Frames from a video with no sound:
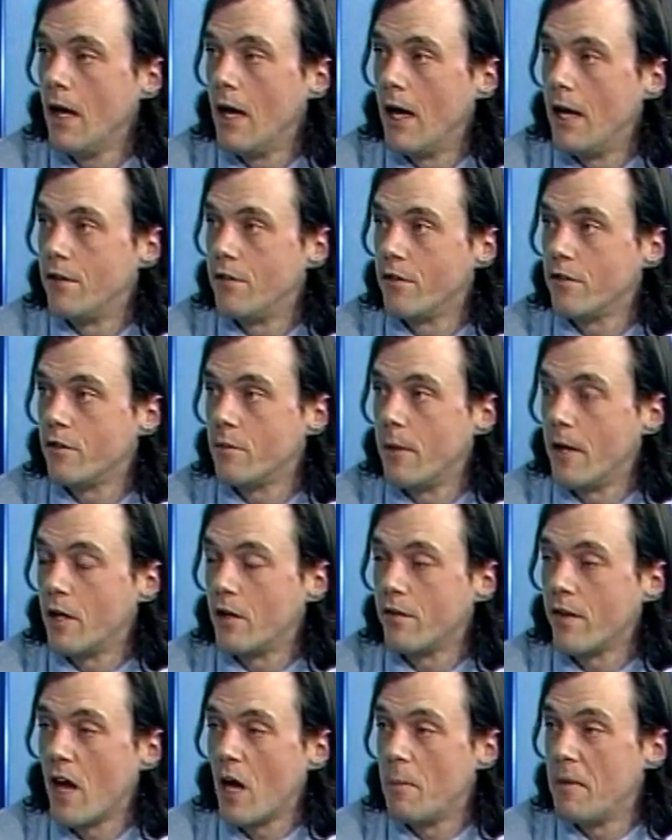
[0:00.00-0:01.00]
Uh, it's just a
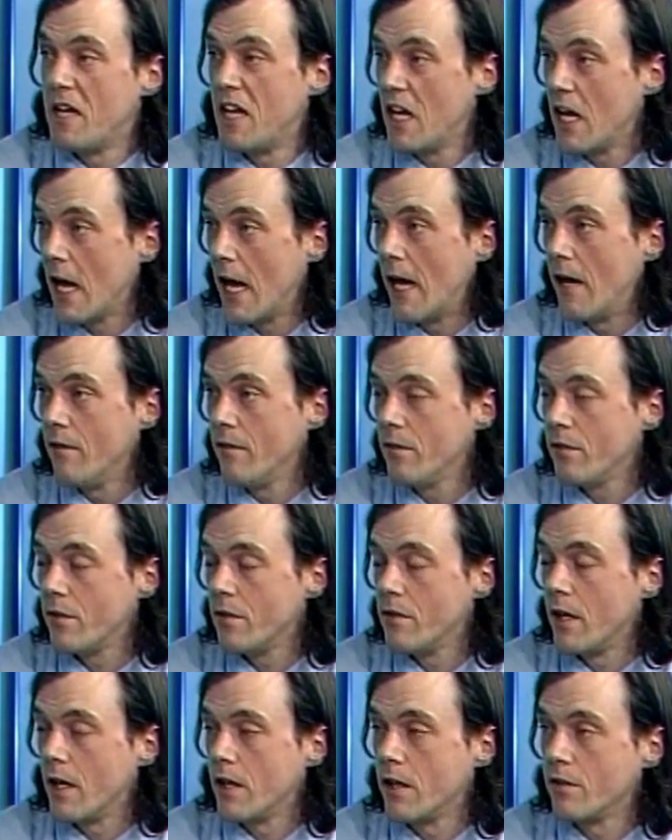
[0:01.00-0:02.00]
matter of how many you have.
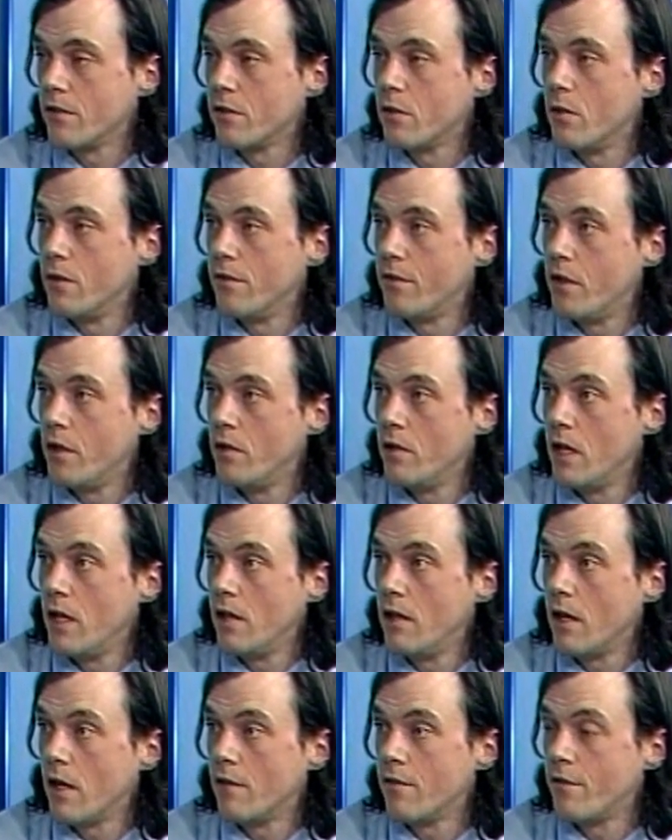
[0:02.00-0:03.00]
Uh, so if you
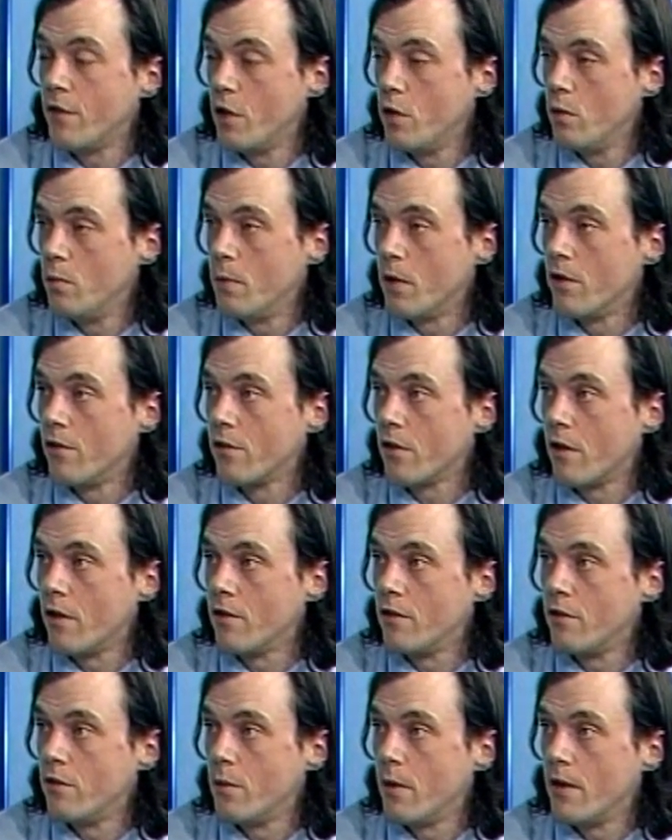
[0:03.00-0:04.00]
need a few burnt
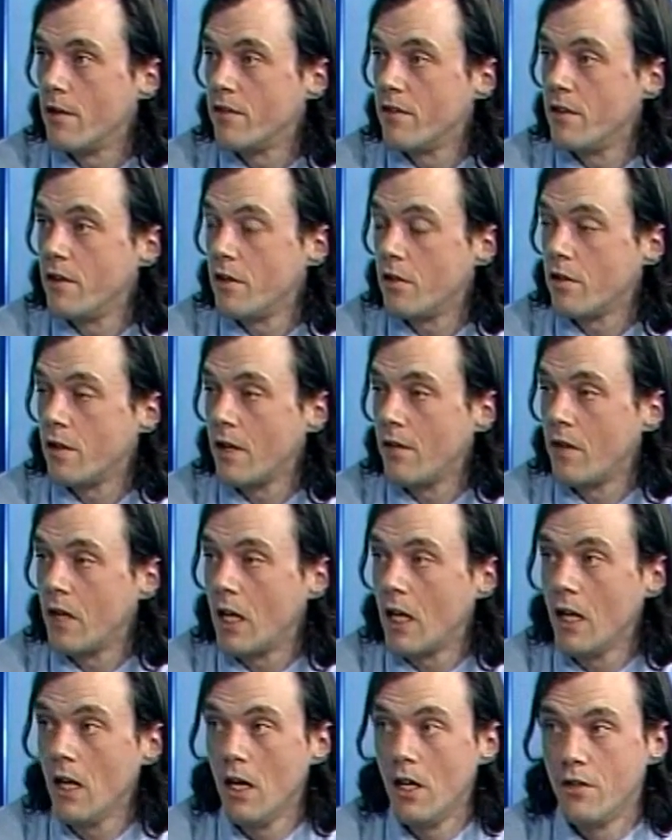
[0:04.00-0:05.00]
onto a CD or
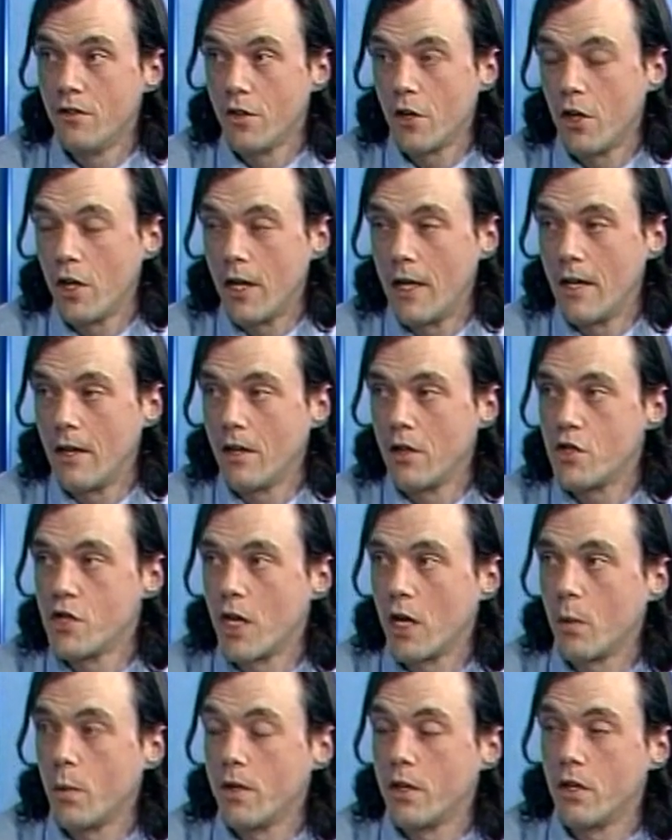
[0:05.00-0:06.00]
DVD, it's a good idea to
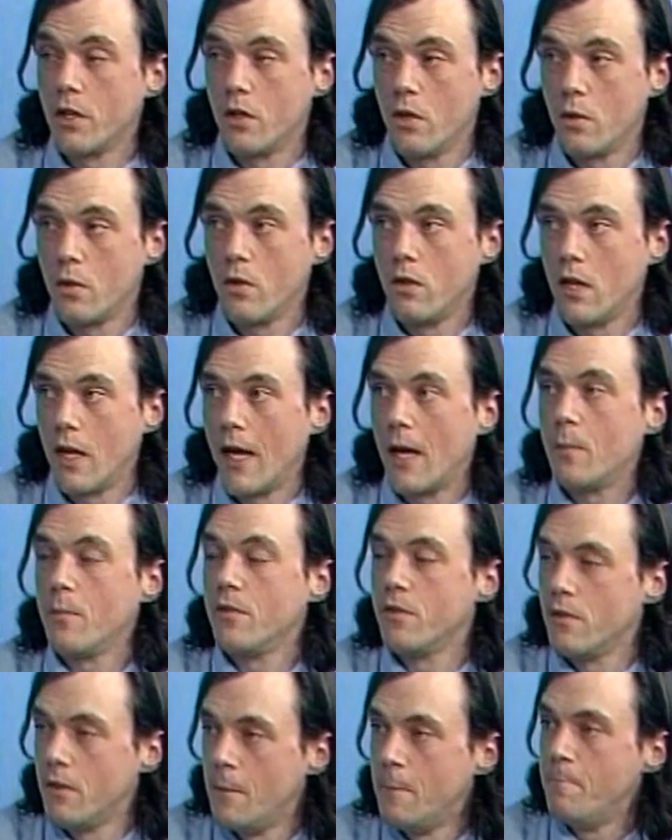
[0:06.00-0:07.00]
check with the local
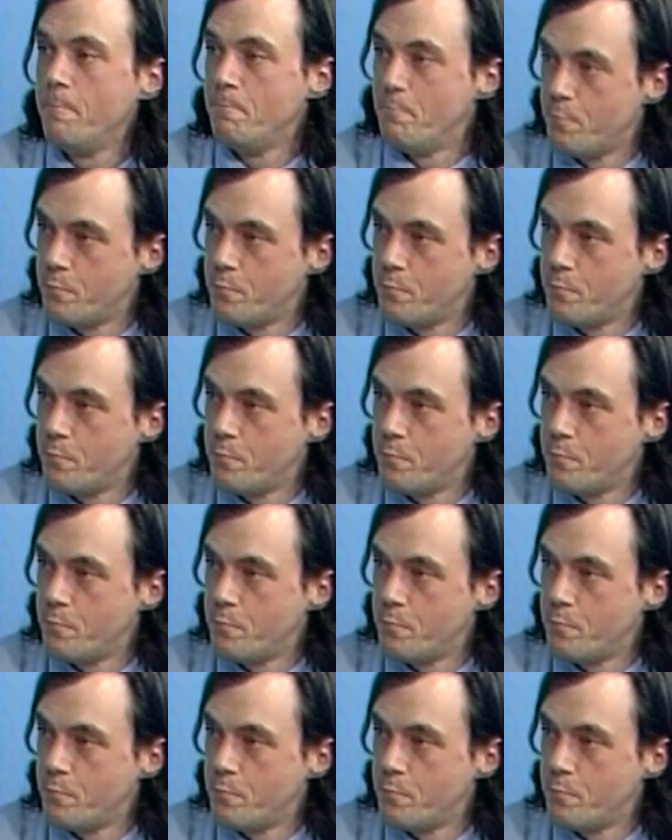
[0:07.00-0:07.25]
labs.